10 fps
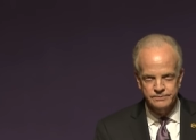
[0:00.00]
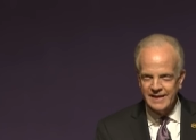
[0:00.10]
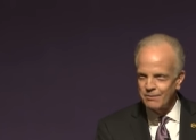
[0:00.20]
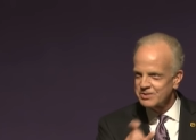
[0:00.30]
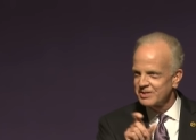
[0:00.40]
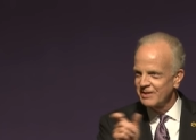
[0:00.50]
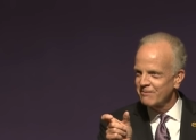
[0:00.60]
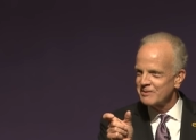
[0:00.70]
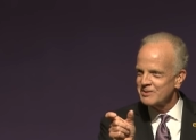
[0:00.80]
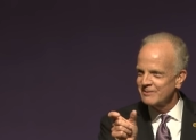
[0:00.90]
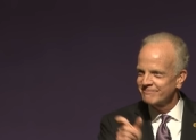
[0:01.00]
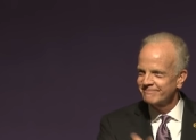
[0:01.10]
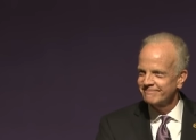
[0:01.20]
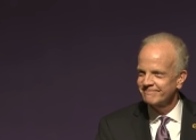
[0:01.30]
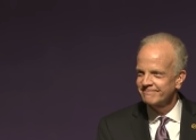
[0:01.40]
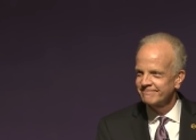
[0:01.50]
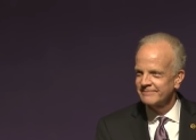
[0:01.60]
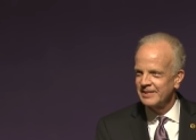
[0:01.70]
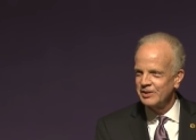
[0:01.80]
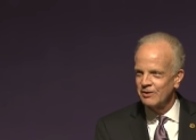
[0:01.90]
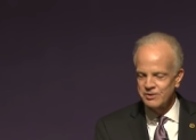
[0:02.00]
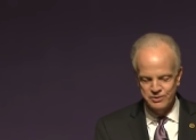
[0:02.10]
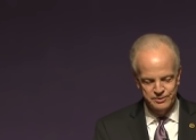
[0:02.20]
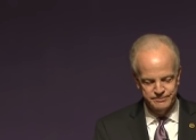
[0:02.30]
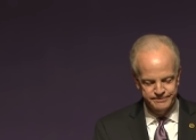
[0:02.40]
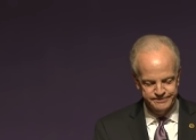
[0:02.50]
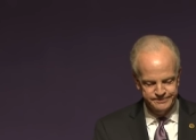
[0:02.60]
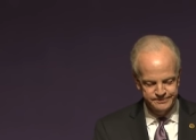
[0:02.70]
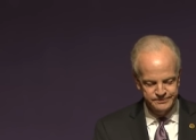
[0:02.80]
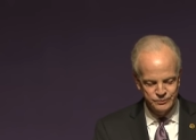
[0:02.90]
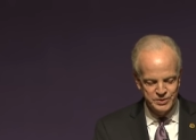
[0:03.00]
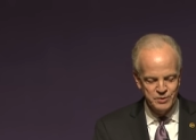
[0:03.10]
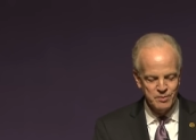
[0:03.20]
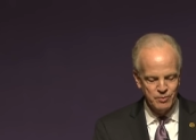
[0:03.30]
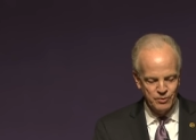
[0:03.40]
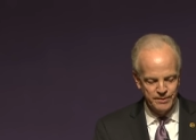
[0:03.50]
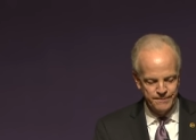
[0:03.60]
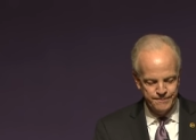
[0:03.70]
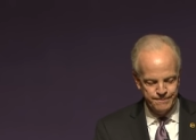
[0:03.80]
That was the difference, a year or two, when you were born.